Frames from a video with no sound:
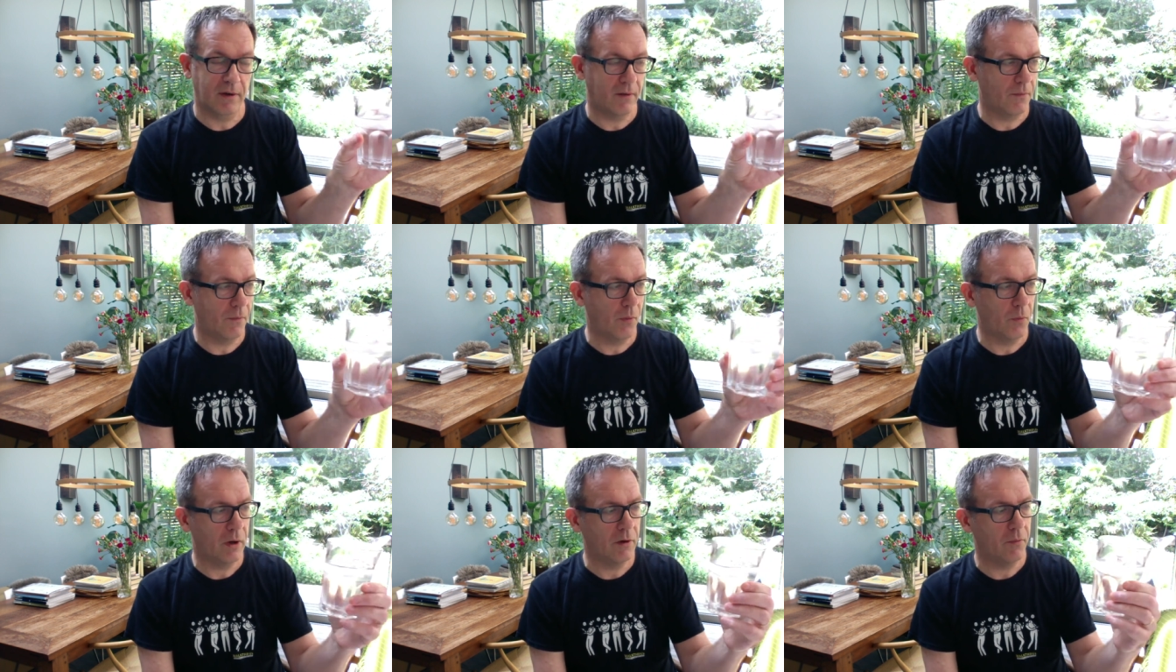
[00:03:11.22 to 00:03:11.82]

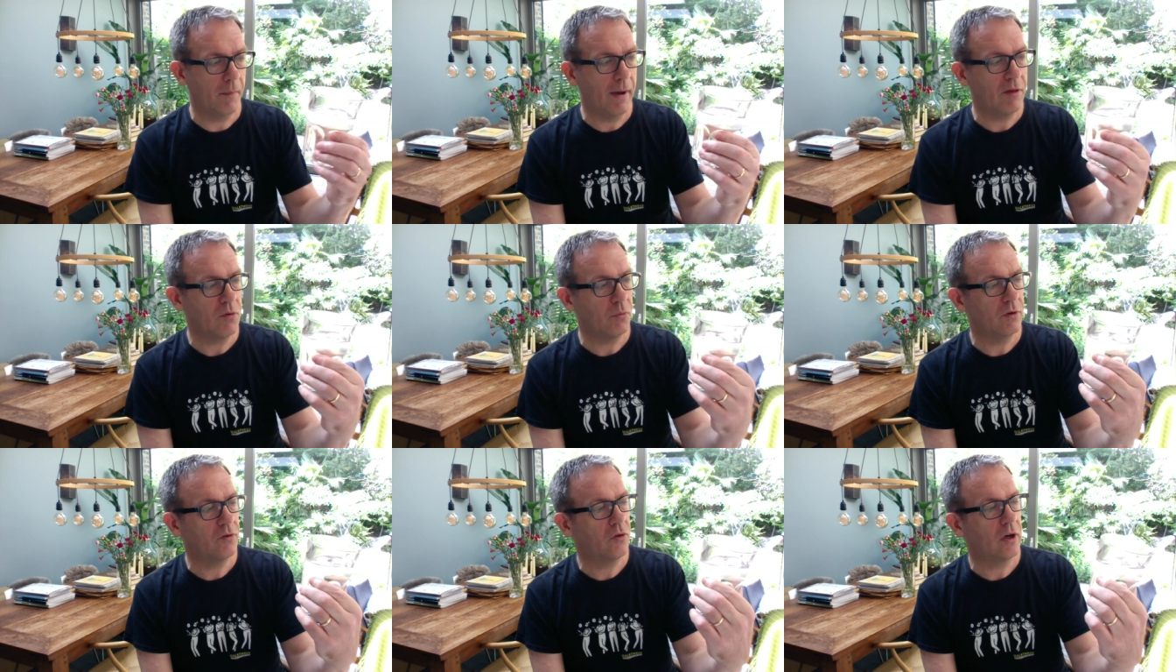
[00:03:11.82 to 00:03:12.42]
imagine
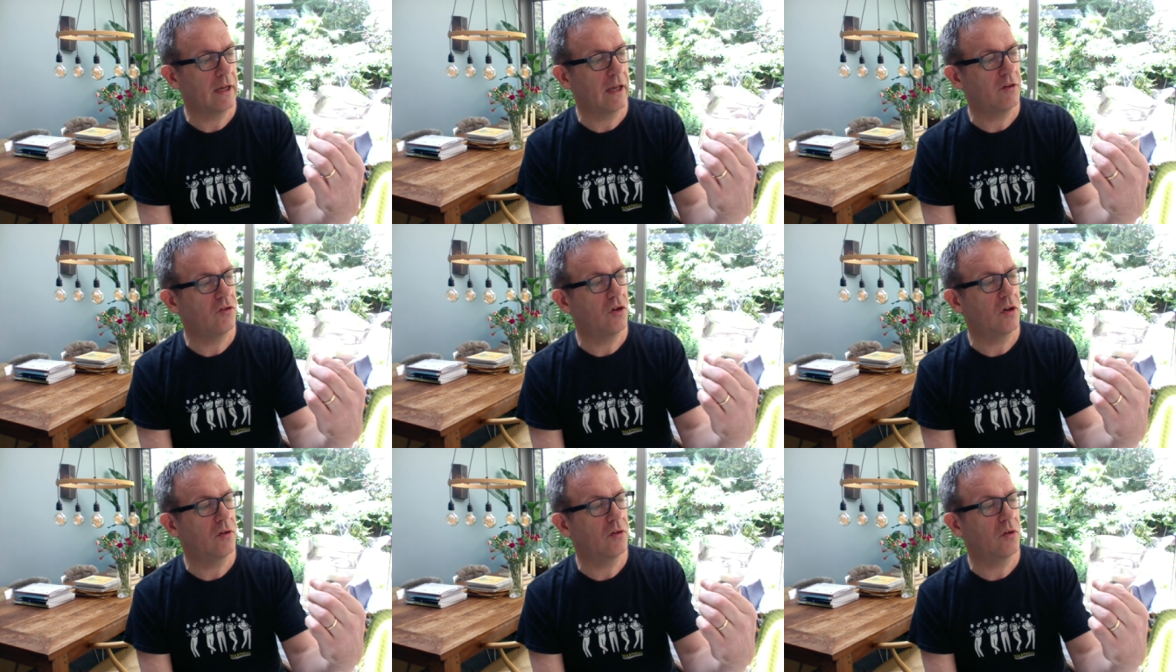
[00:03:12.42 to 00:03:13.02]
we're trying to get
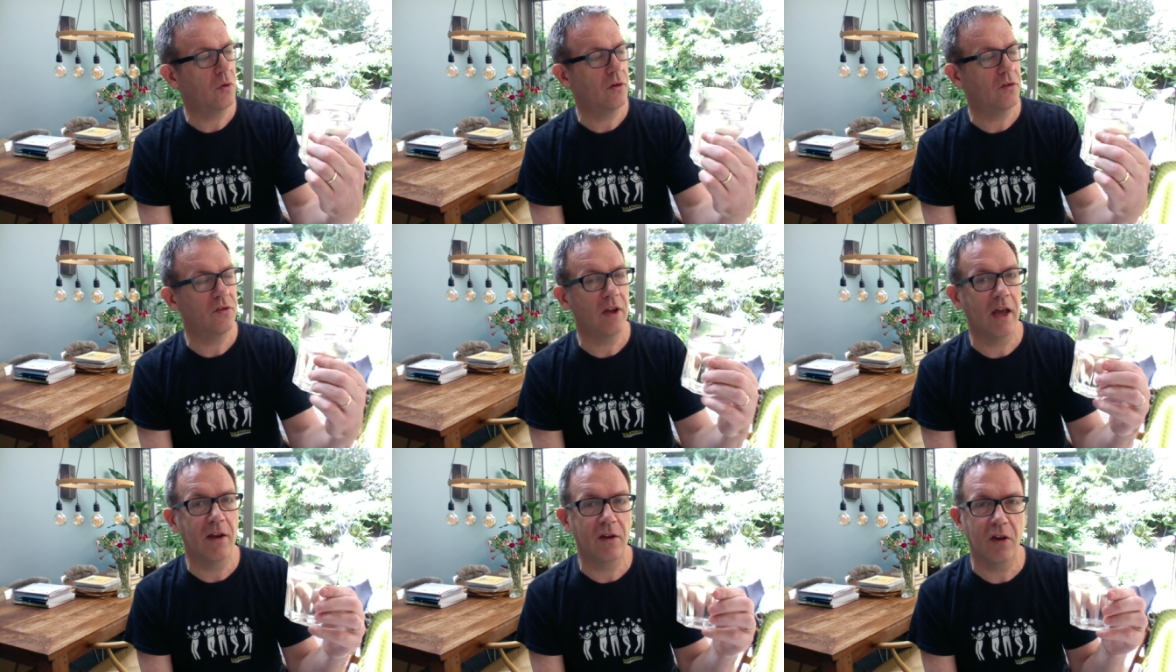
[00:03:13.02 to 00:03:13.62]
students to
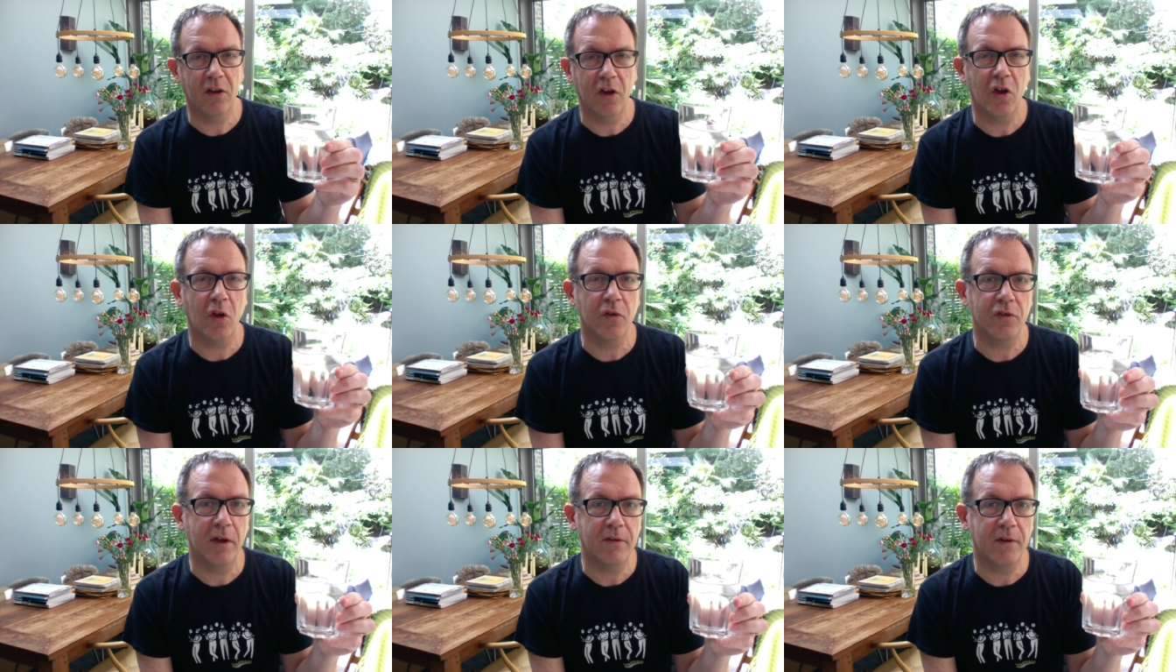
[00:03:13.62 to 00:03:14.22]
understand the
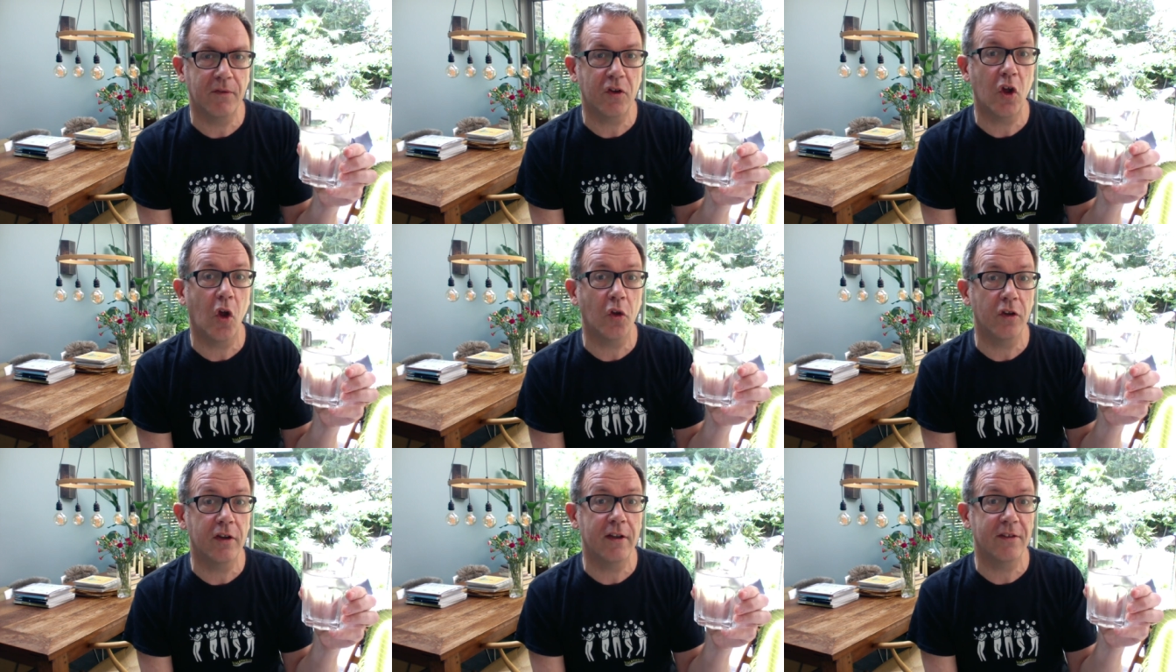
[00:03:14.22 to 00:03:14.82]
concept of
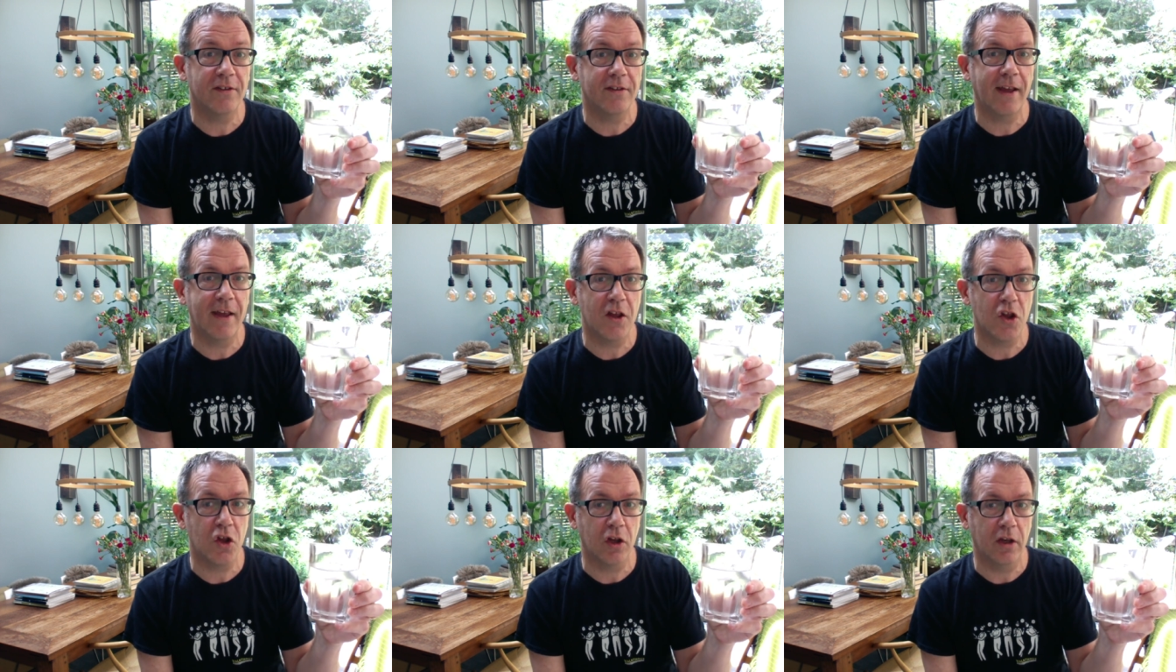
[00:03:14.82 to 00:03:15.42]

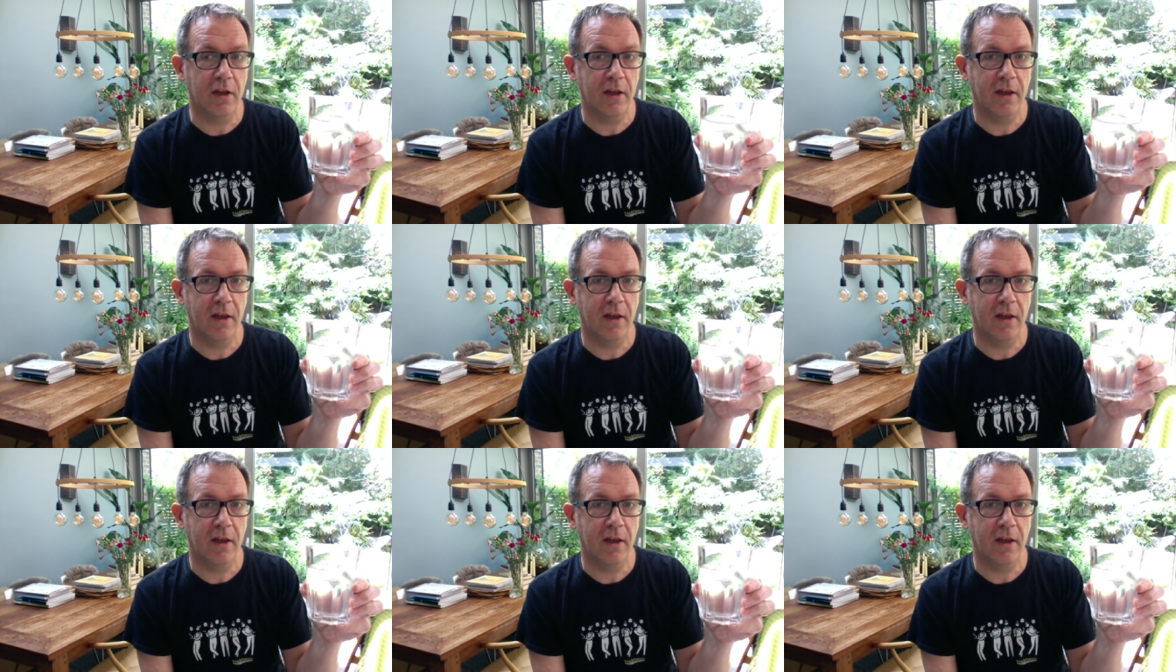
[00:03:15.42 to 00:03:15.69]
condensation.